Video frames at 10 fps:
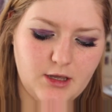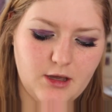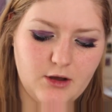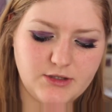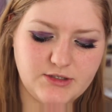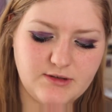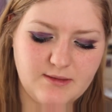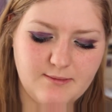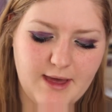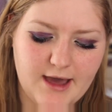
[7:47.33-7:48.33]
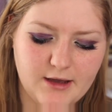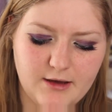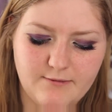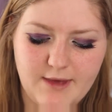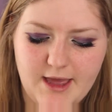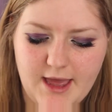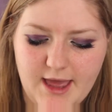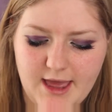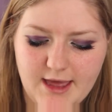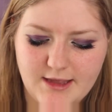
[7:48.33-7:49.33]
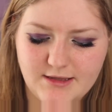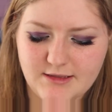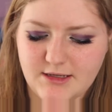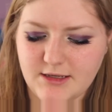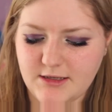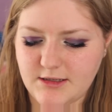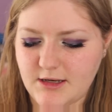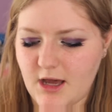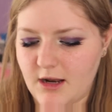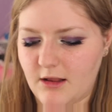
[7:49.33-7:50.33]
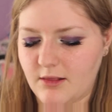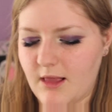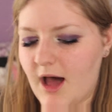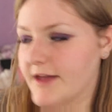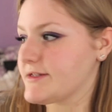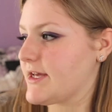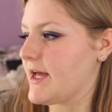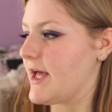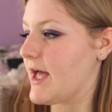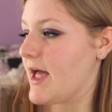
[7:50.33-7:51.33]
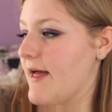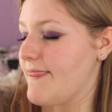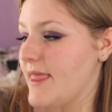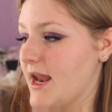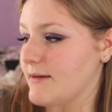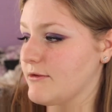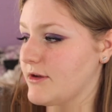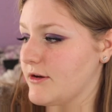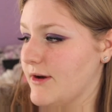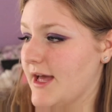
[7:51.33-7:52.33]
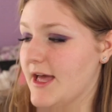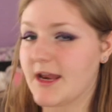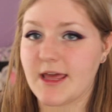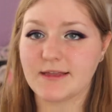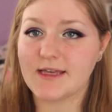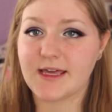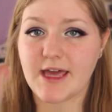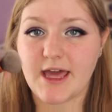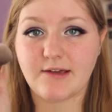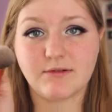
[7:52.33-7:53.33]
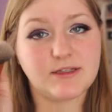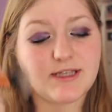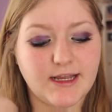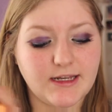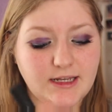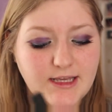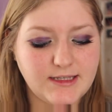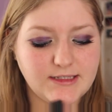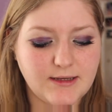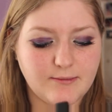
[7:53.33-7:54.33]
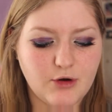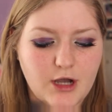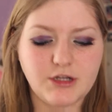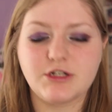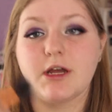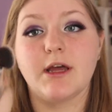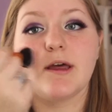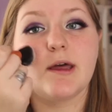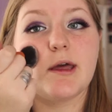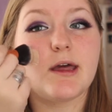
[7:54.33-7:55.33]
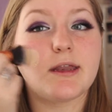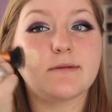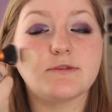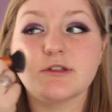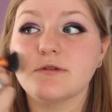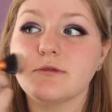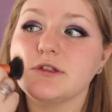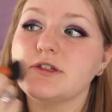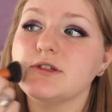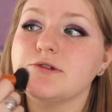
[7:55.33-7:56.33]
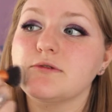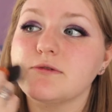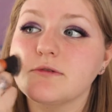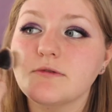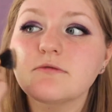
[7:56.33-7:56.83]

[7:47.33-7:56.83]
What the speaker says: onto the back of my hand, not a lot. And then I'm going to go ahead and take a Real Techniques brush, and I'm just going to